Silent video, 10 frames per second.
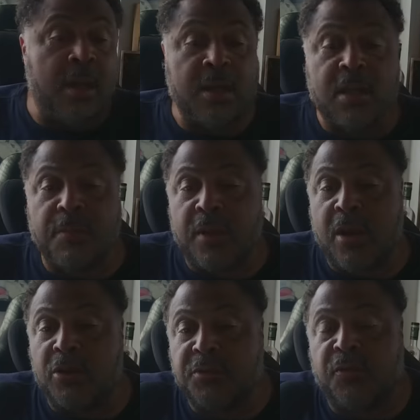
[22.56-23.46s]
a couple
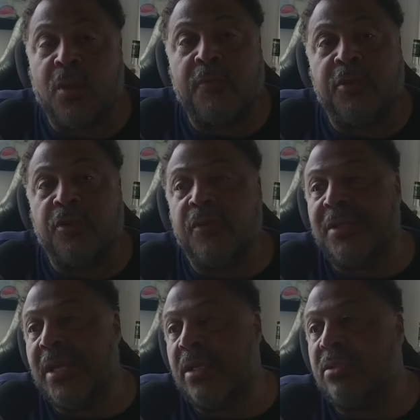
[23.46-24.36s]
hours before I have to do the
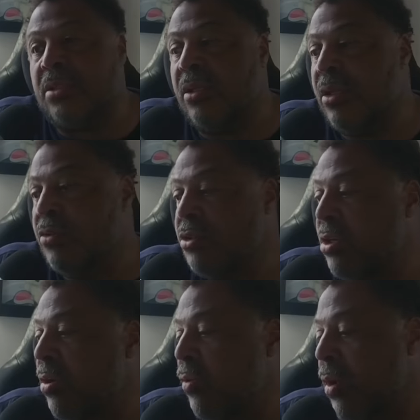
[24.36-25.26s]
Dan Sileo
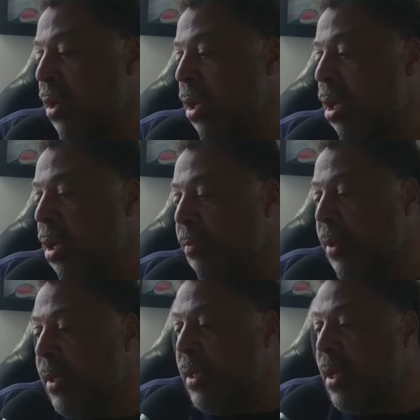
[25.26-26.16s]
show.
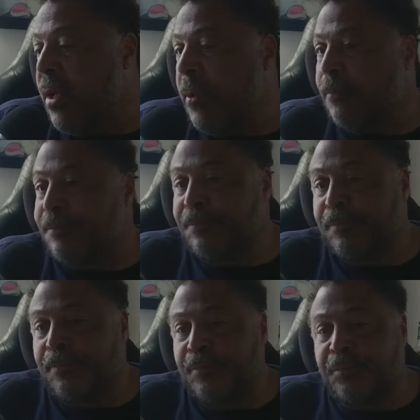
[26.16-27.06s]
But um,
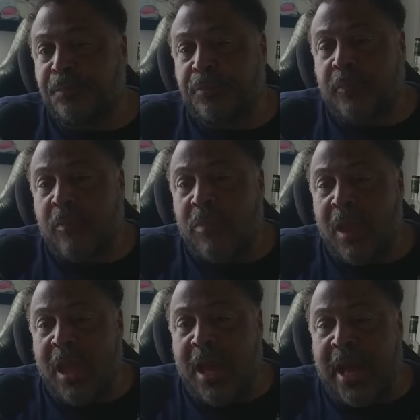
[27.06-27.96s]

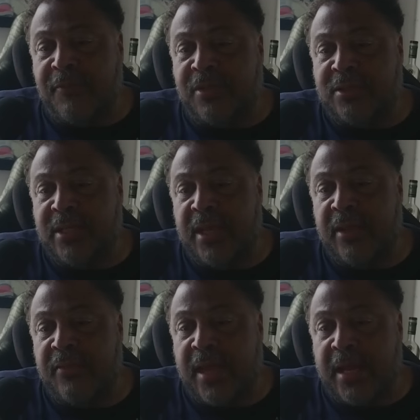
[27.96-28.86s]
I have to say
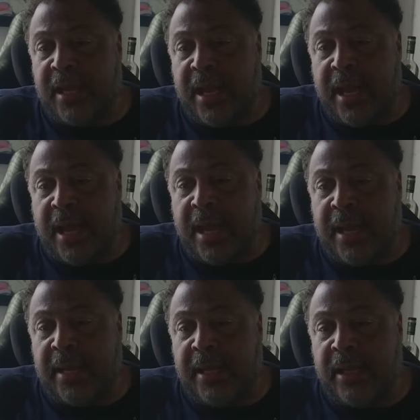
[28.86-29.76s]
that
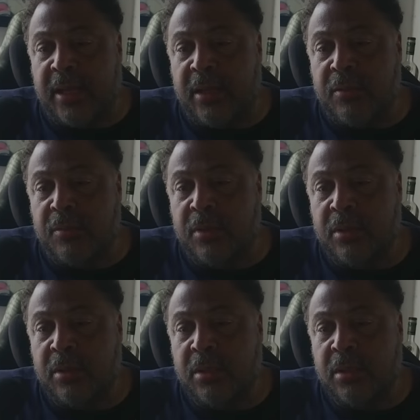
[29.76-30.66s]
I am
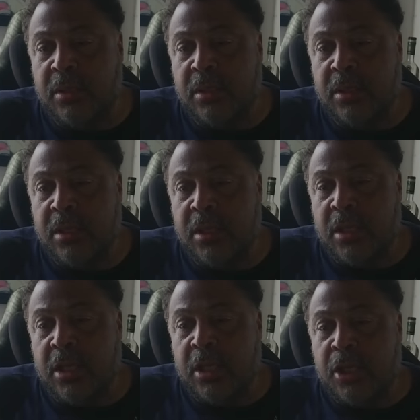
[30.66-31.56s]

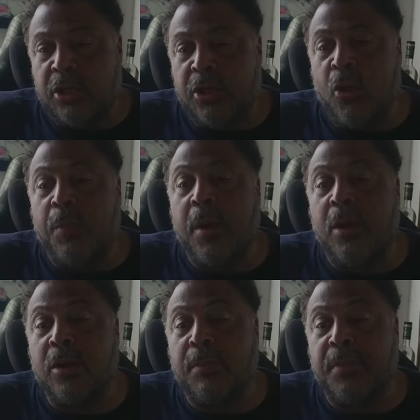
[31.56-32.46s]
no
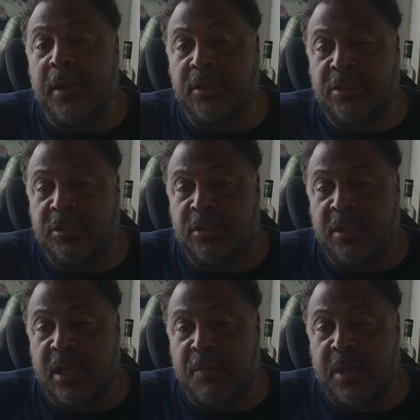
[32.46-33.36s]
punk bitch.
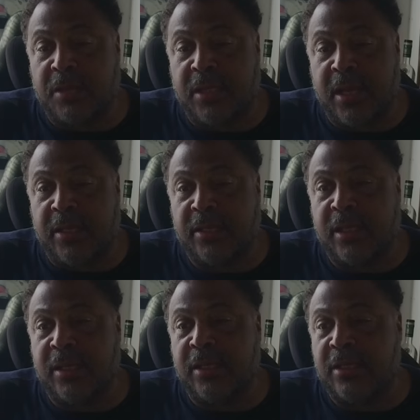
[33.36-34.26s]
How about
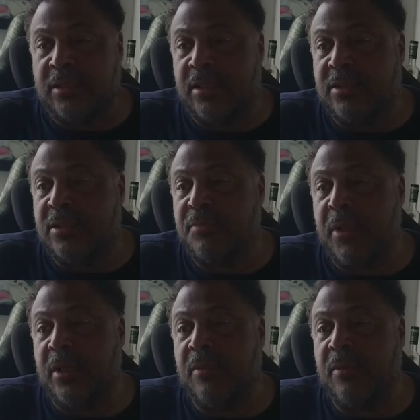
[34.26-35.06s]
that? This is me.